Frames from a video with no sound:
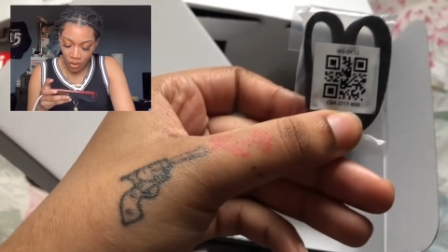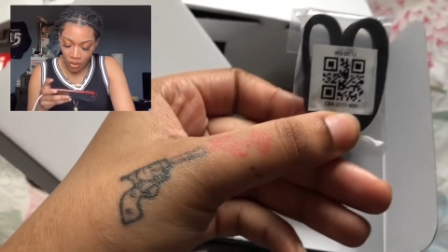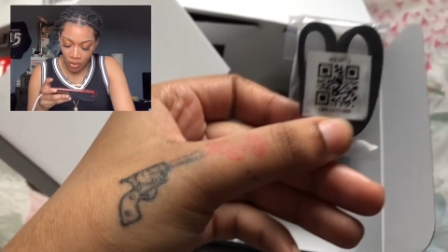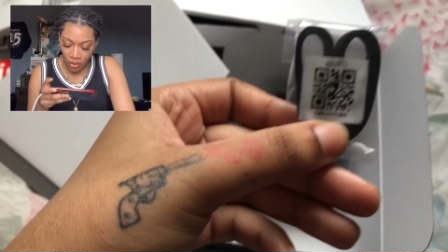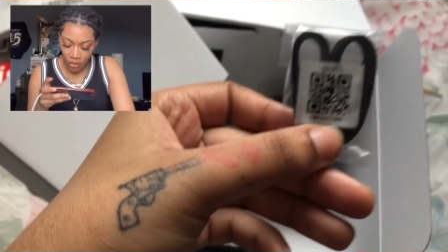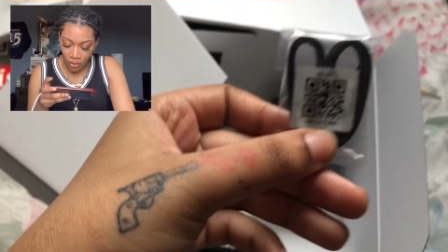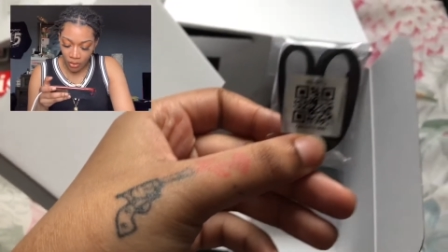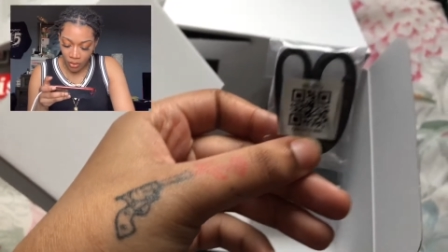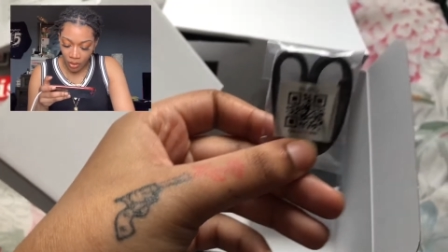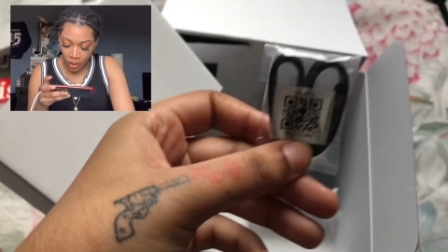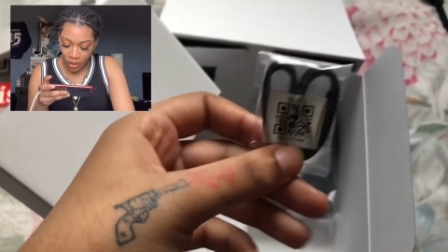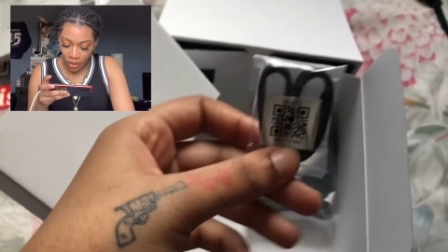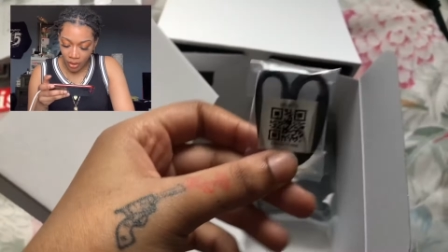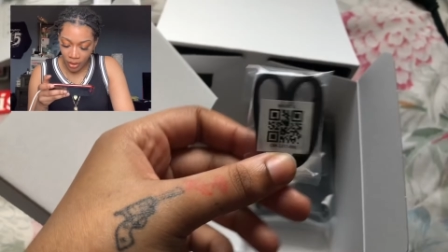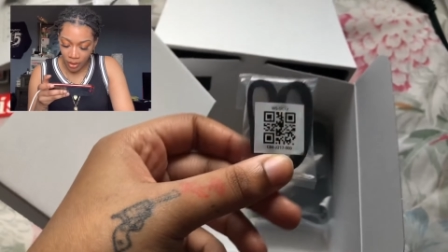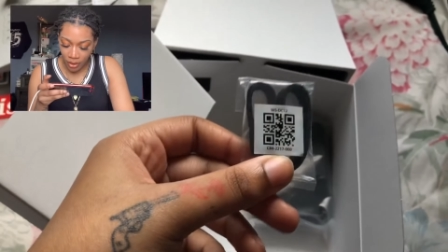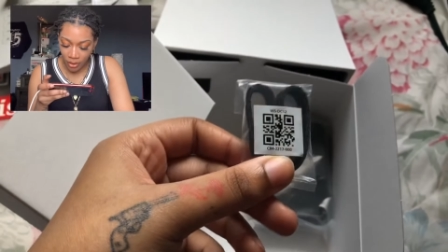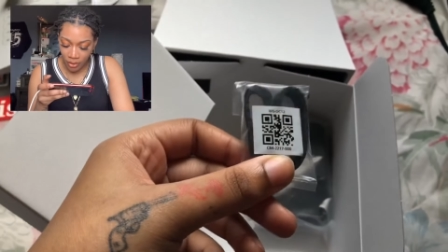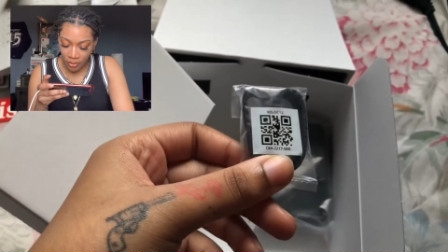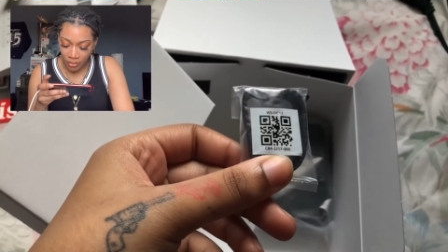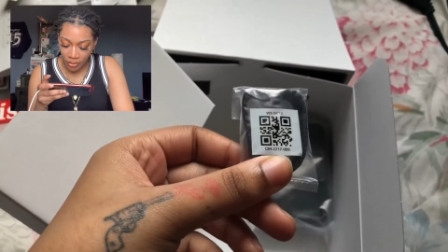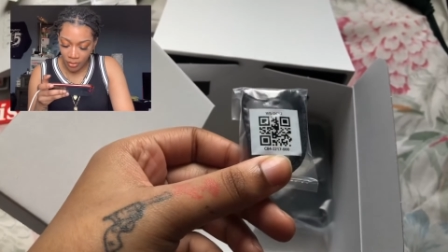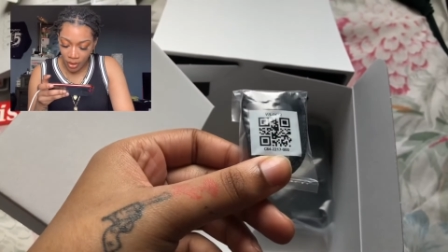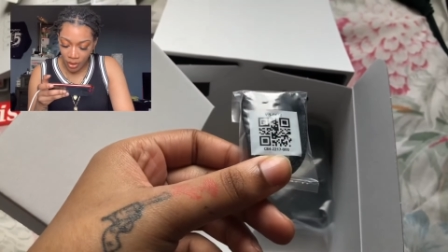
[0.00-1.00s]
code on
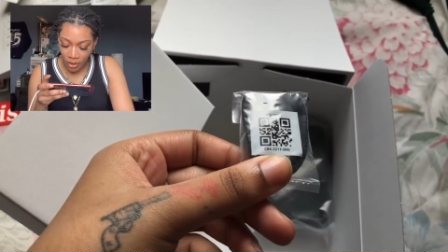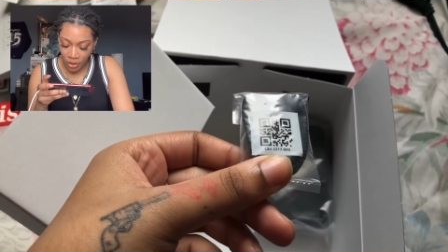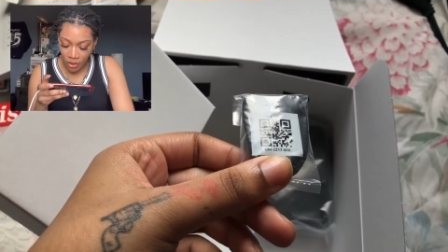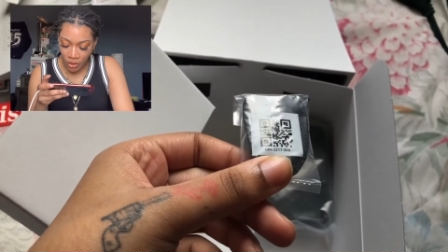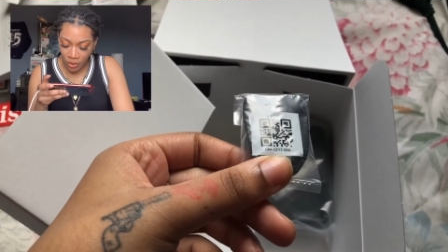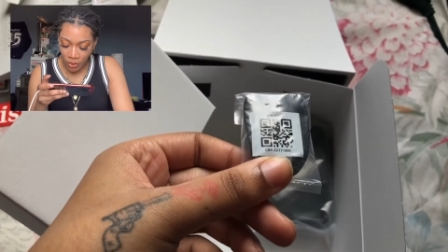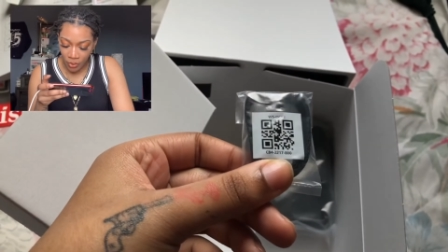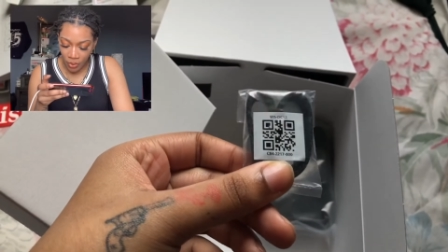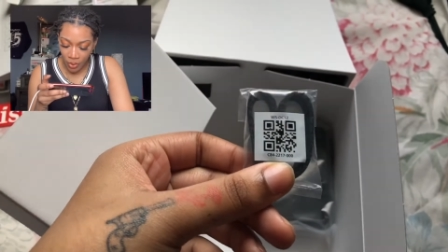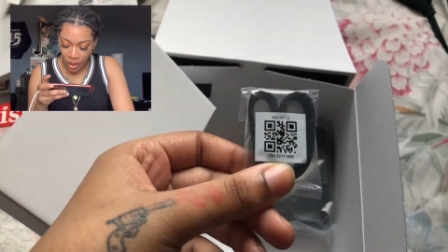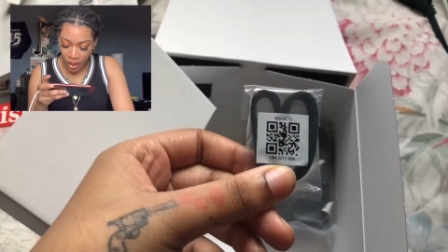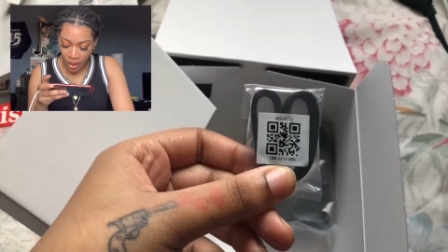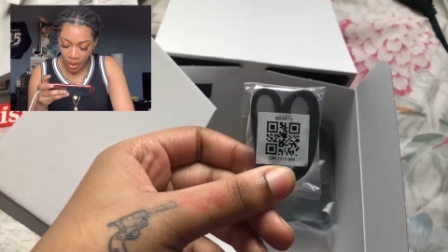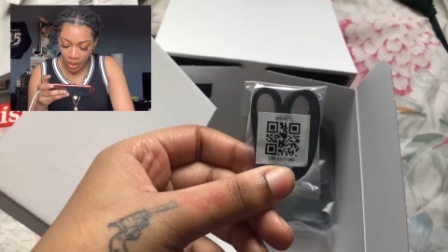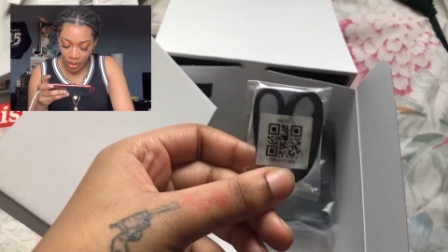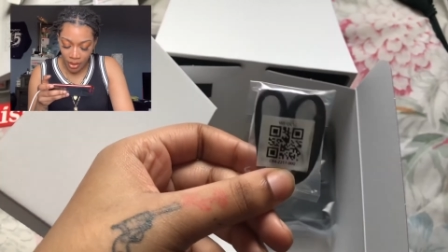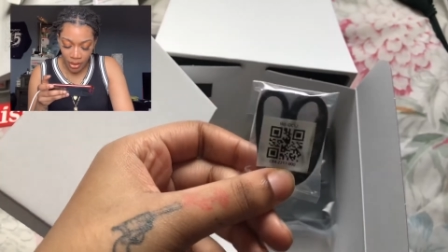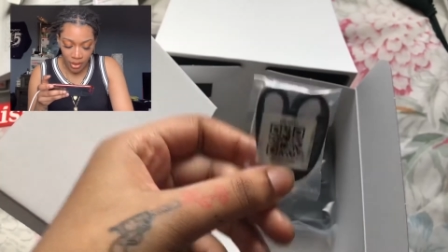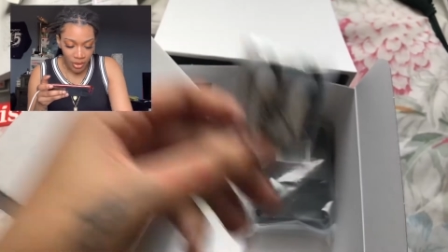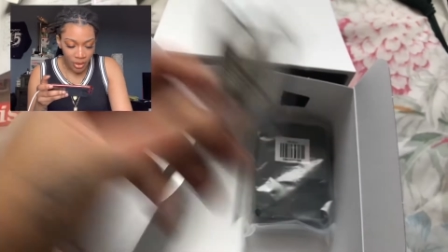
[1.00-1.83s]
it. I'm not sure why.